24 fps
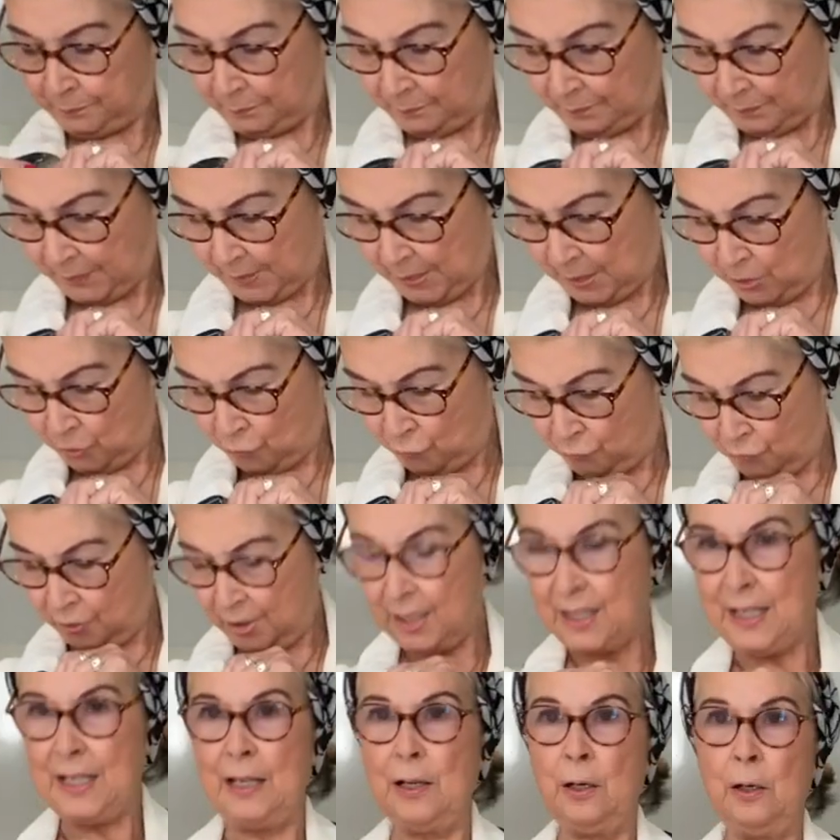is
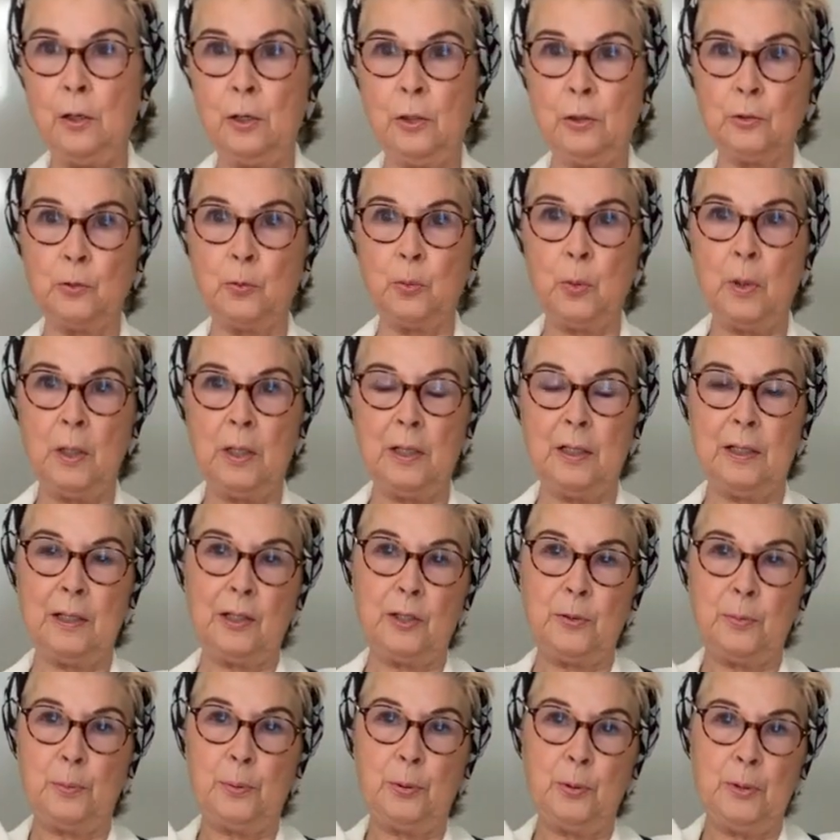really hard
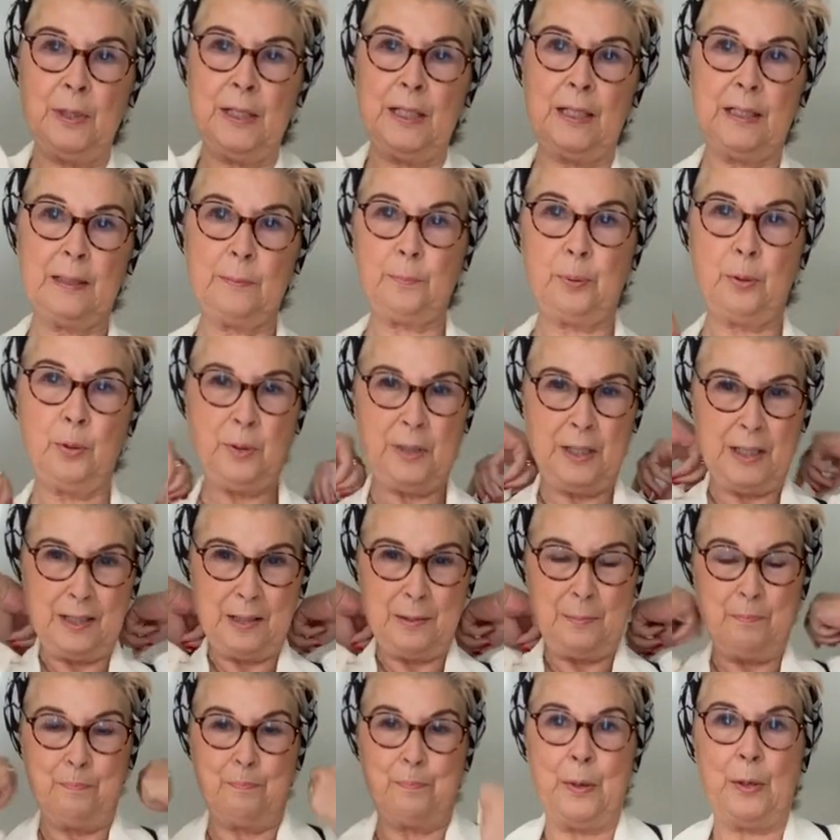work, pulling
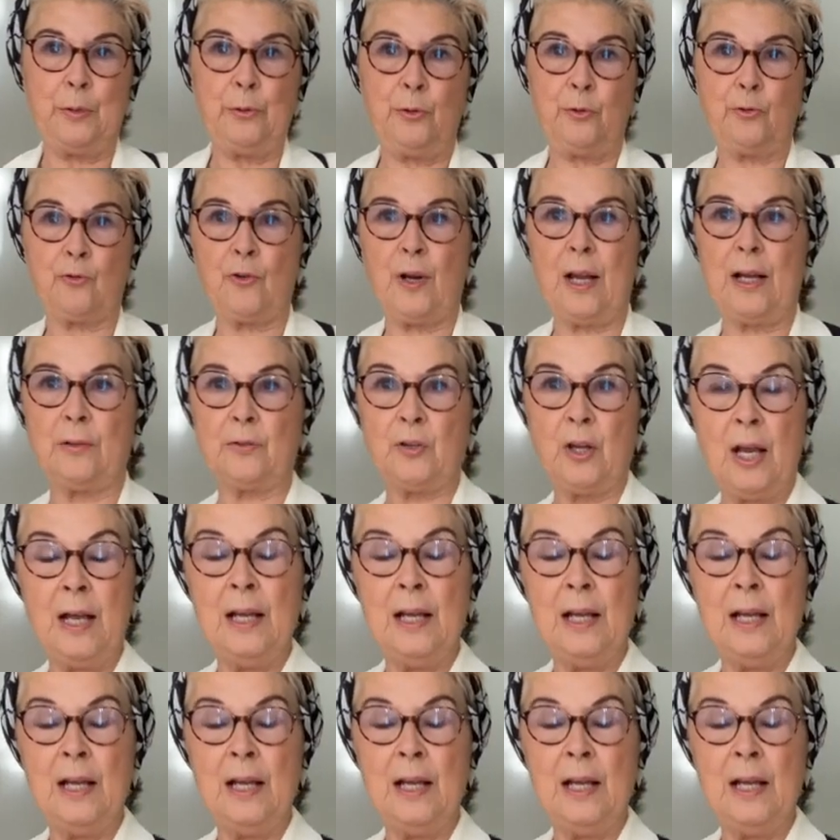them both round.